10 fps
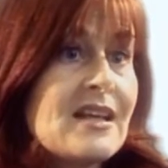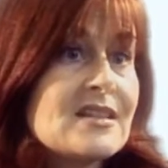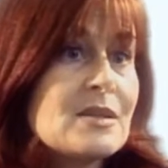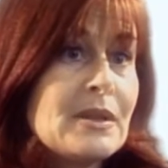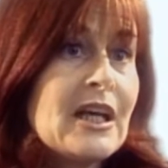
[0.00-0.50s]

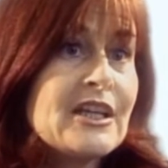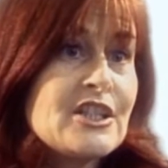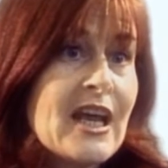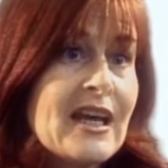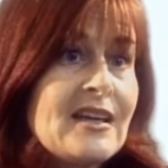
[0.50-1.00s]
and supply
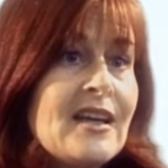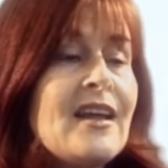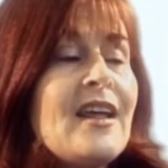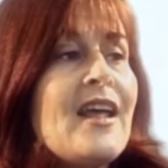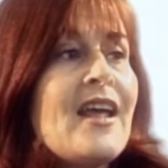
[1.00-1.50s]
chain.
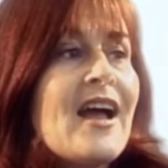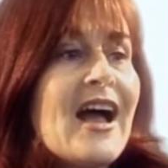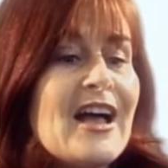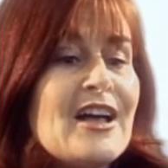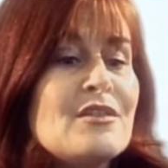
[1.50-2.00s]

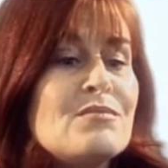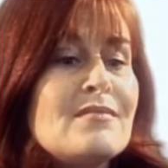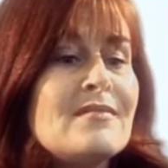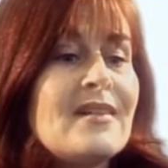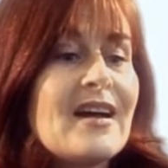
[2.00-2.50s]

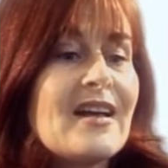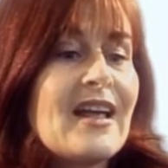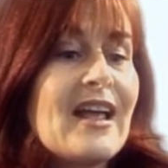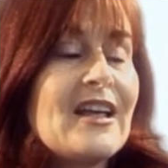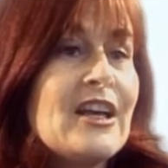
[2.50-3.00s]

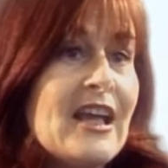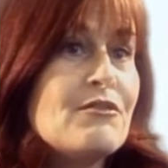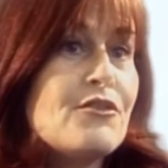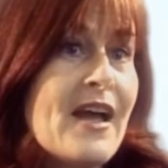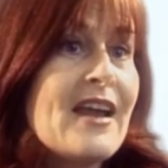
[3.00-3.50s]

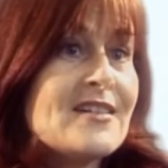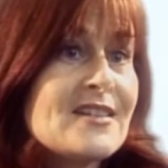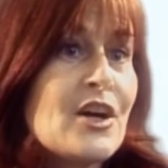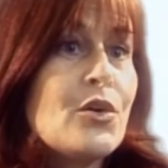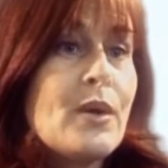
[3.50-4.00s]
In
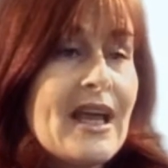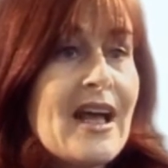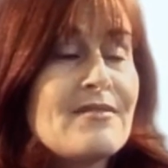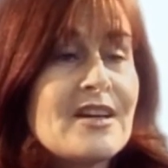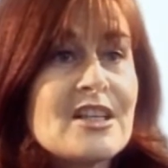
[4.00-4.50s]
fairness though, we
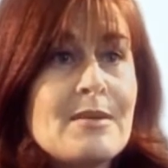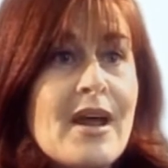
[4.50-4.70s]
have actually